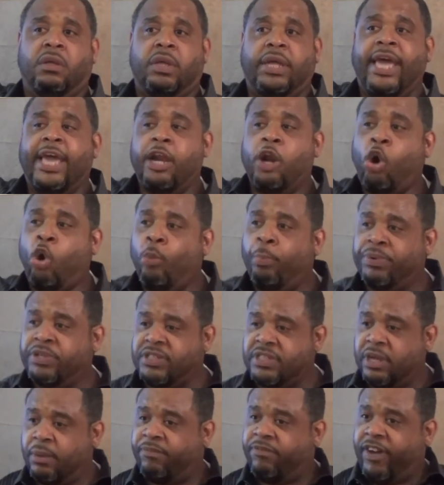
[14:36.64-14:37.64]
and
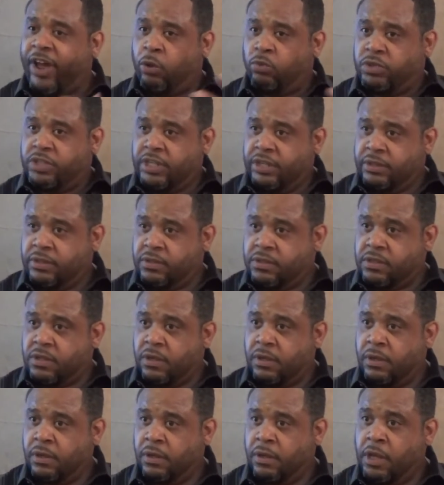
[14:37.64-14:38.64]
opens up fountains,
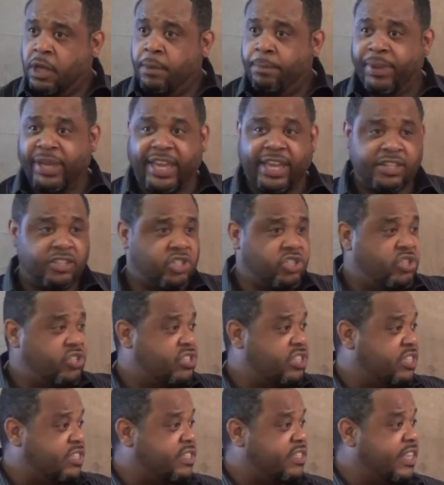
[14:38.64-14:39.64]
begins to
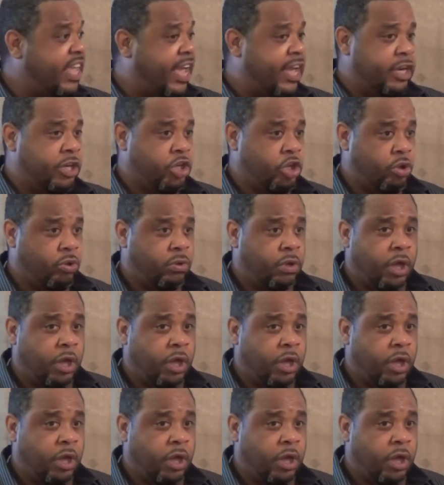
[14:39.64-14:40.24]
sustain you,